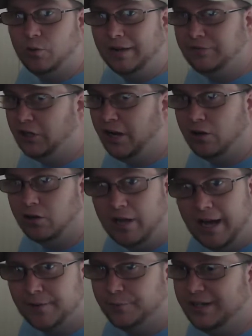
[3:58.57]
I've done a
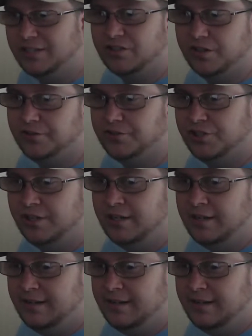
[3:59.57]
lot of research